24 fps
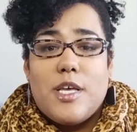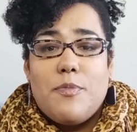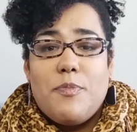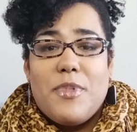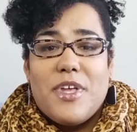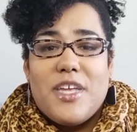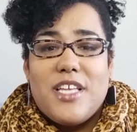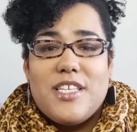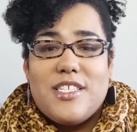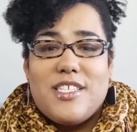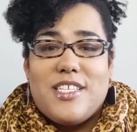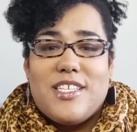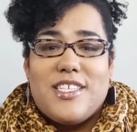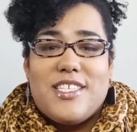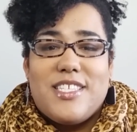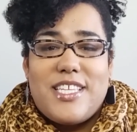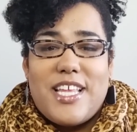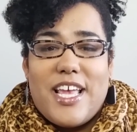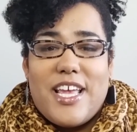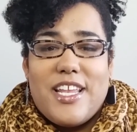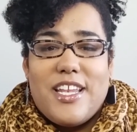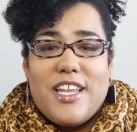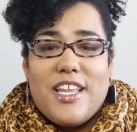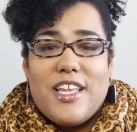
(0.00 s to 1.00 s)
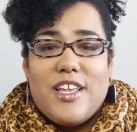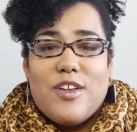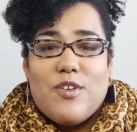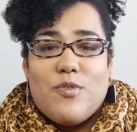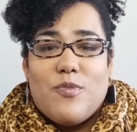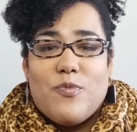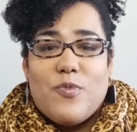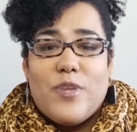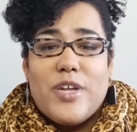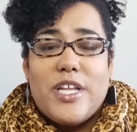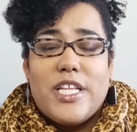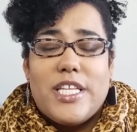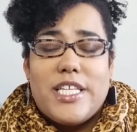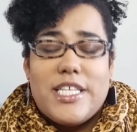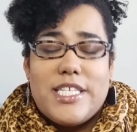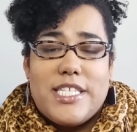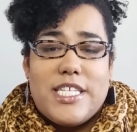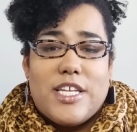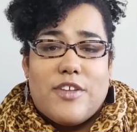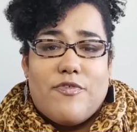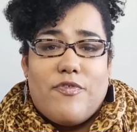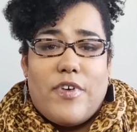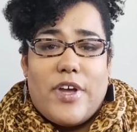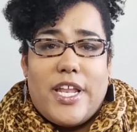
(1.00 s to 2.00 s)
tip is to set
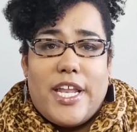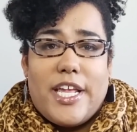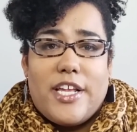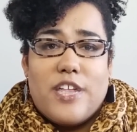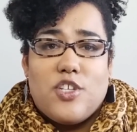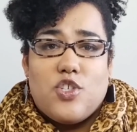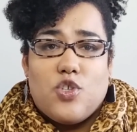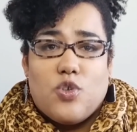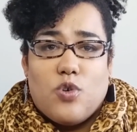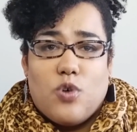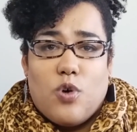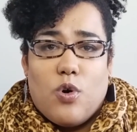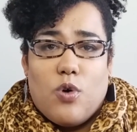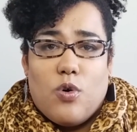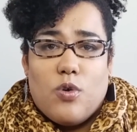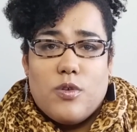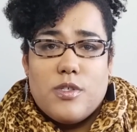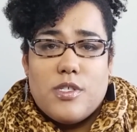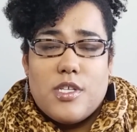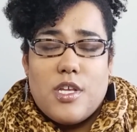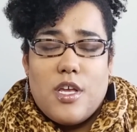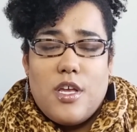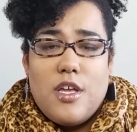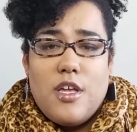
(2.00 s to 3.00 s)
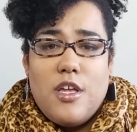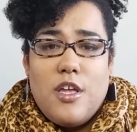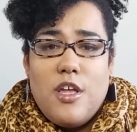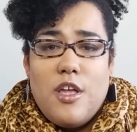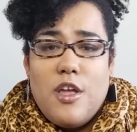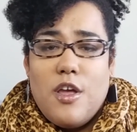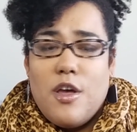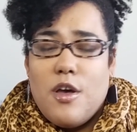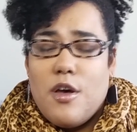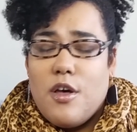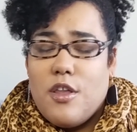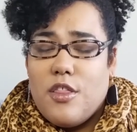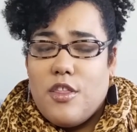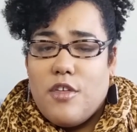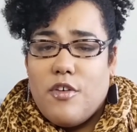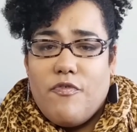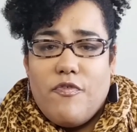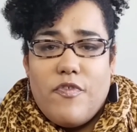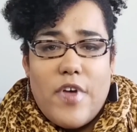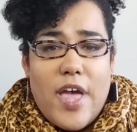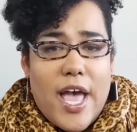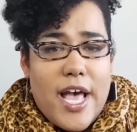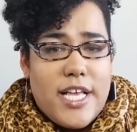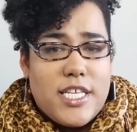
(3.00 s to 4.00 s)
realistic financial goals. The
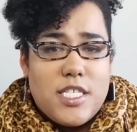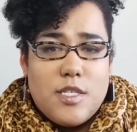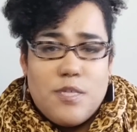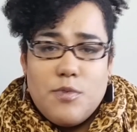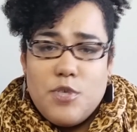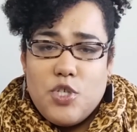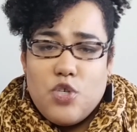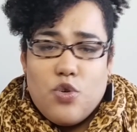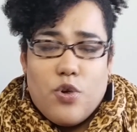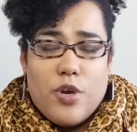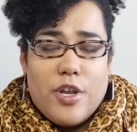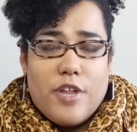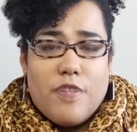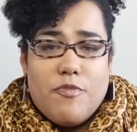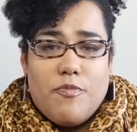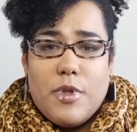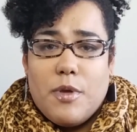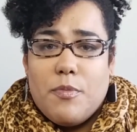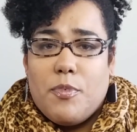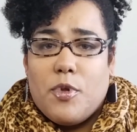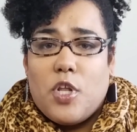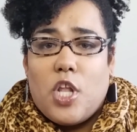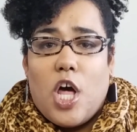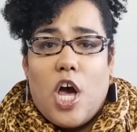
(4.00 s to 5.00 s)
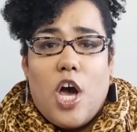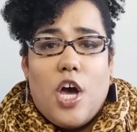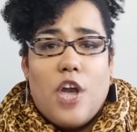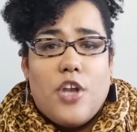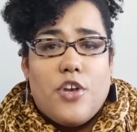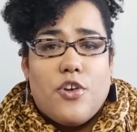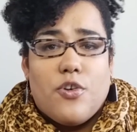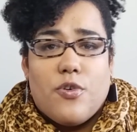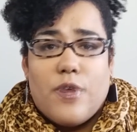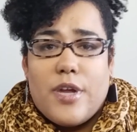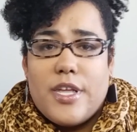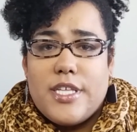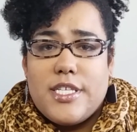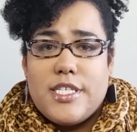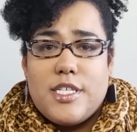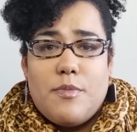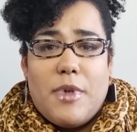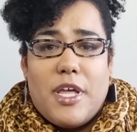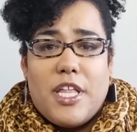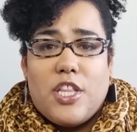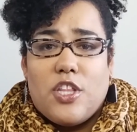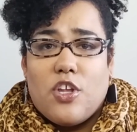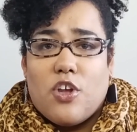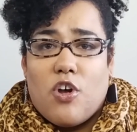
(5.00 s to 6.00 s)
vast majority of people
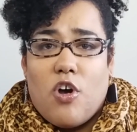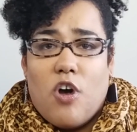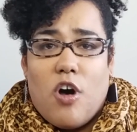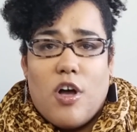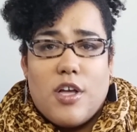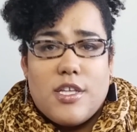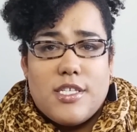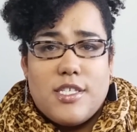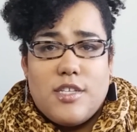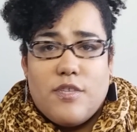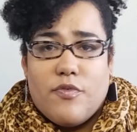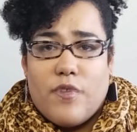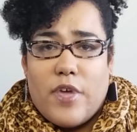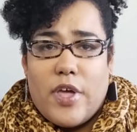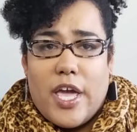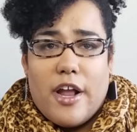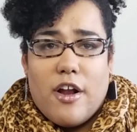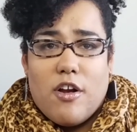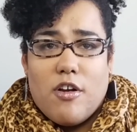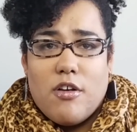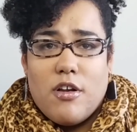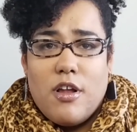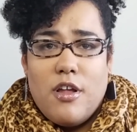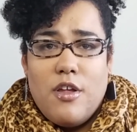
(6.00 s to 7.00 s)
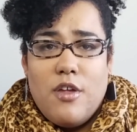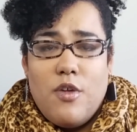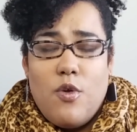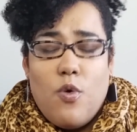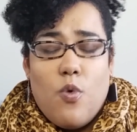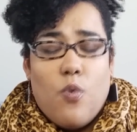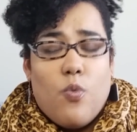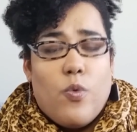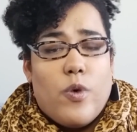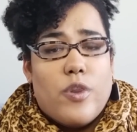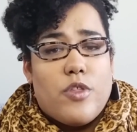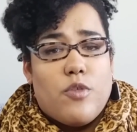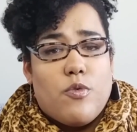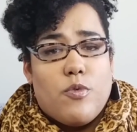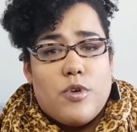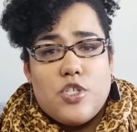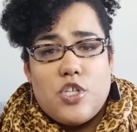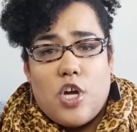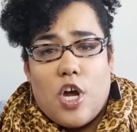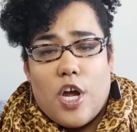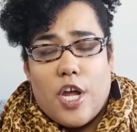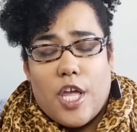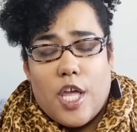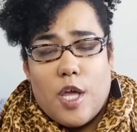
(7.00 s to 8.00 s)
underestimate the cost of care, whether we're
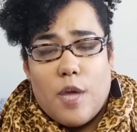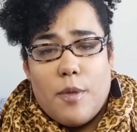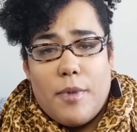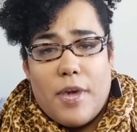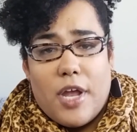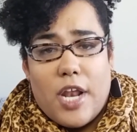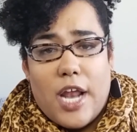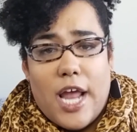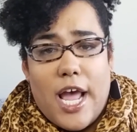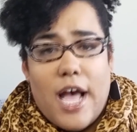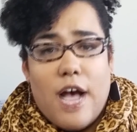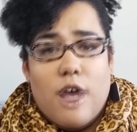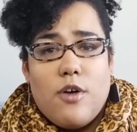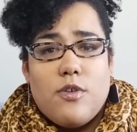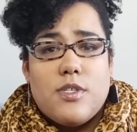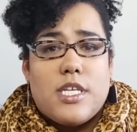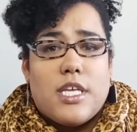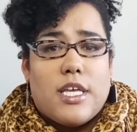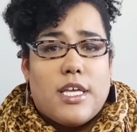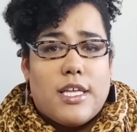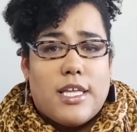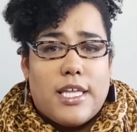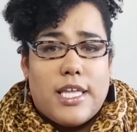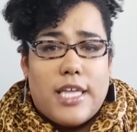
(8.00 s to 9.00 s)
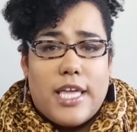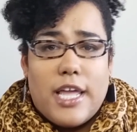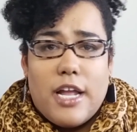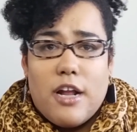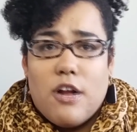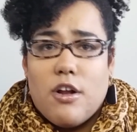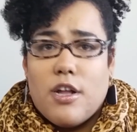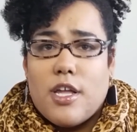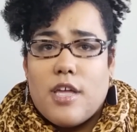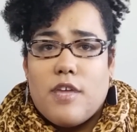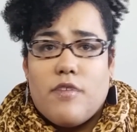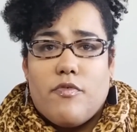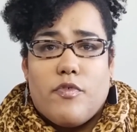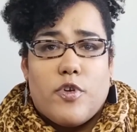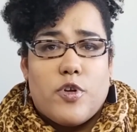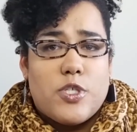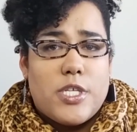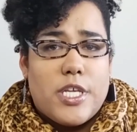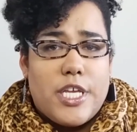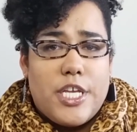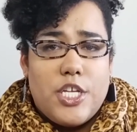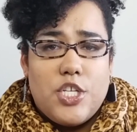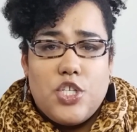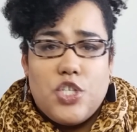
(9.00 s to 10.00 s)
talking about housing,
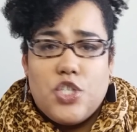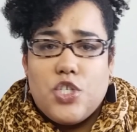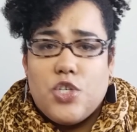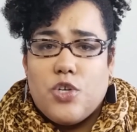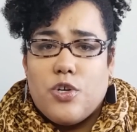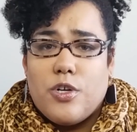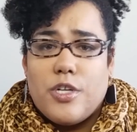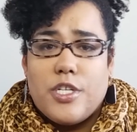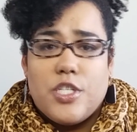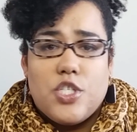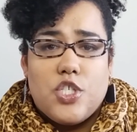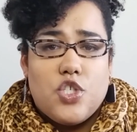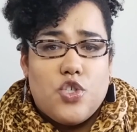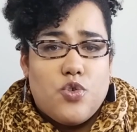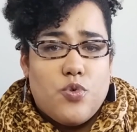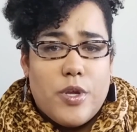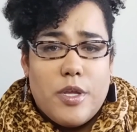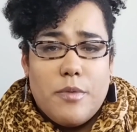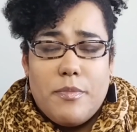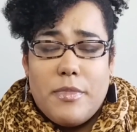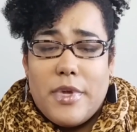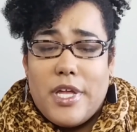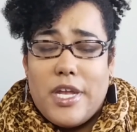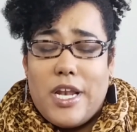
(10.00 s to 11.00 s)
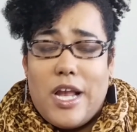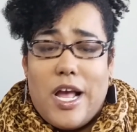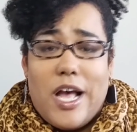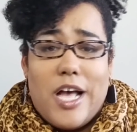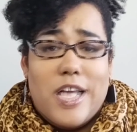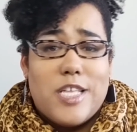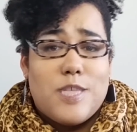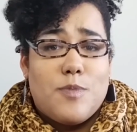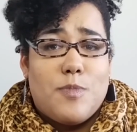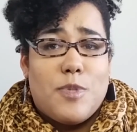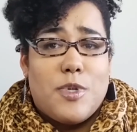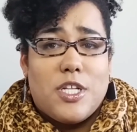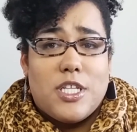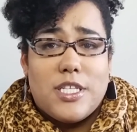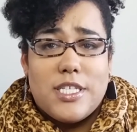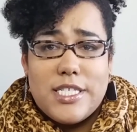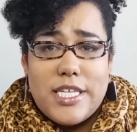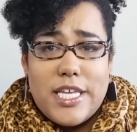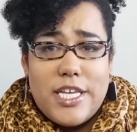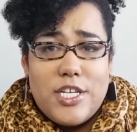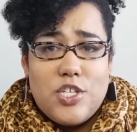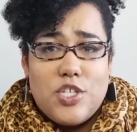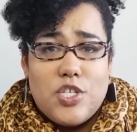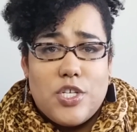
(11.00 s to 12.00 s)
caregivers, insurance, treatment,
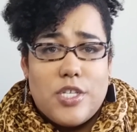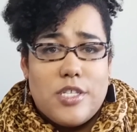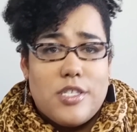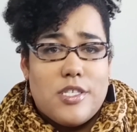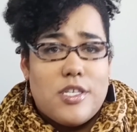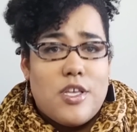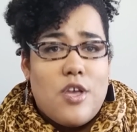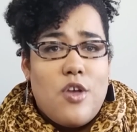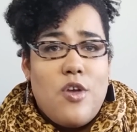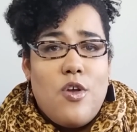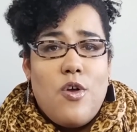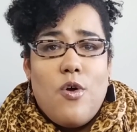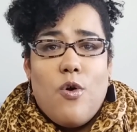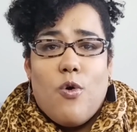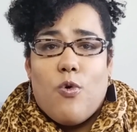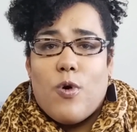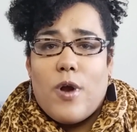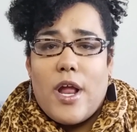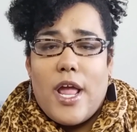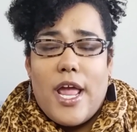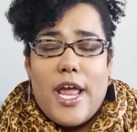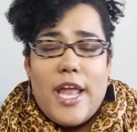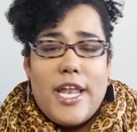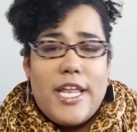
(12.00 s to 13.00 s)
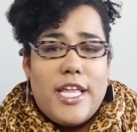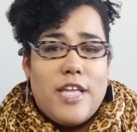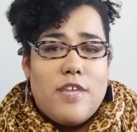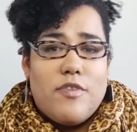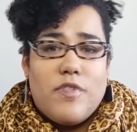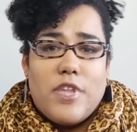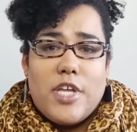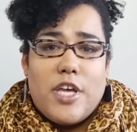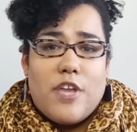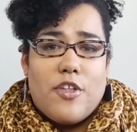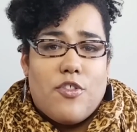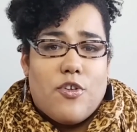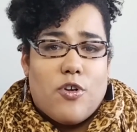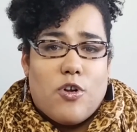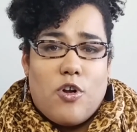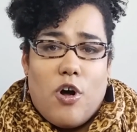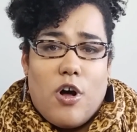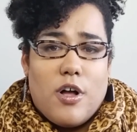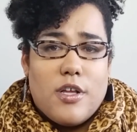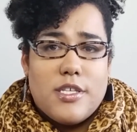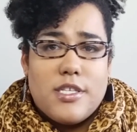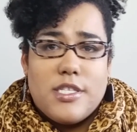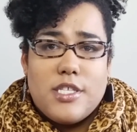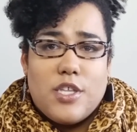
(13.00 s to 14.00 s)
hospitalizations, or any of the other
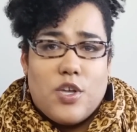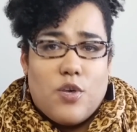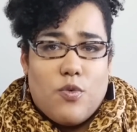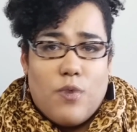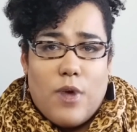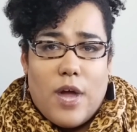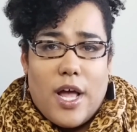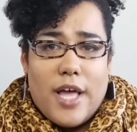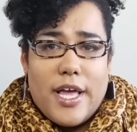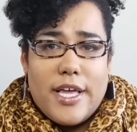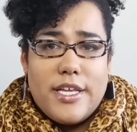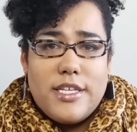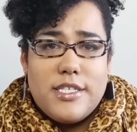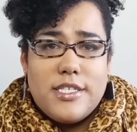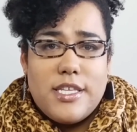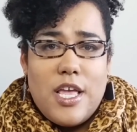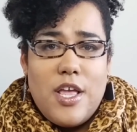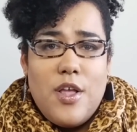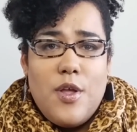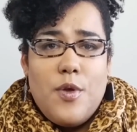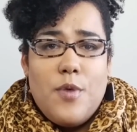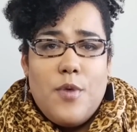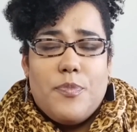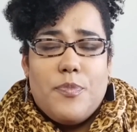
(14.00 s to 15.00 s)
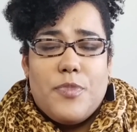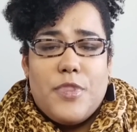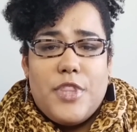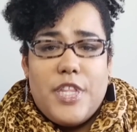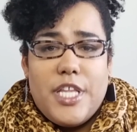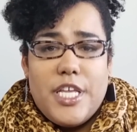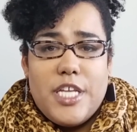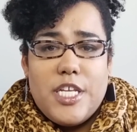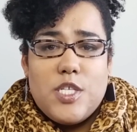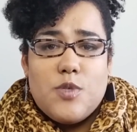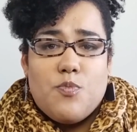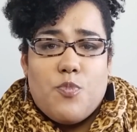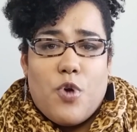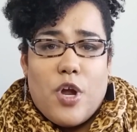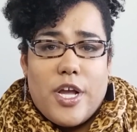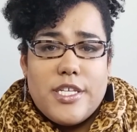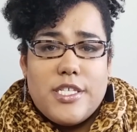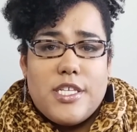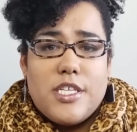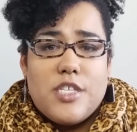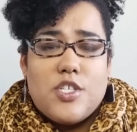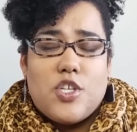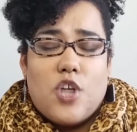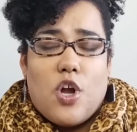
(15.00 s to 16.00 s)
costs that arise. These
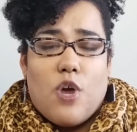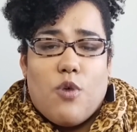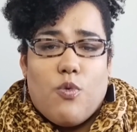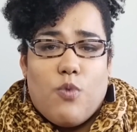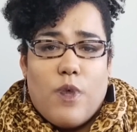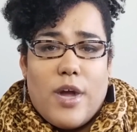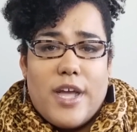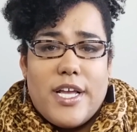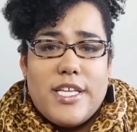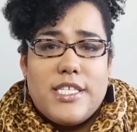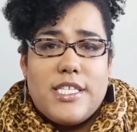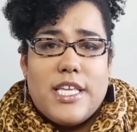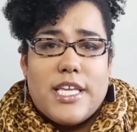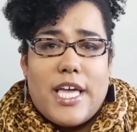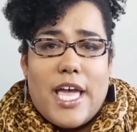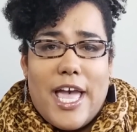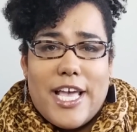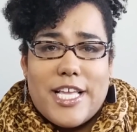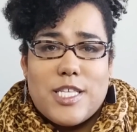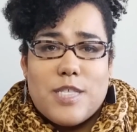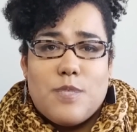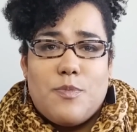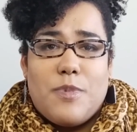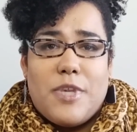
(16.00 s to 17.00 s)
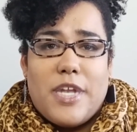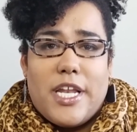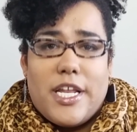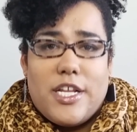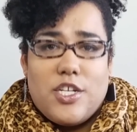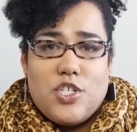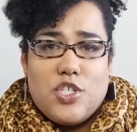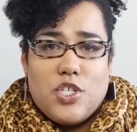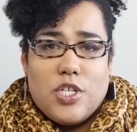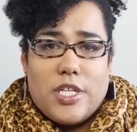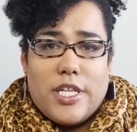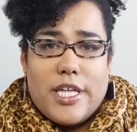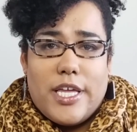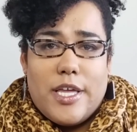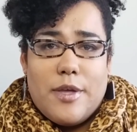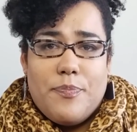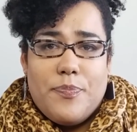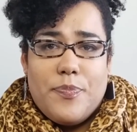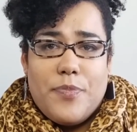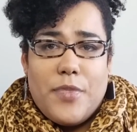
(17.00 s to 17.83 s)
prices are rising exponentially.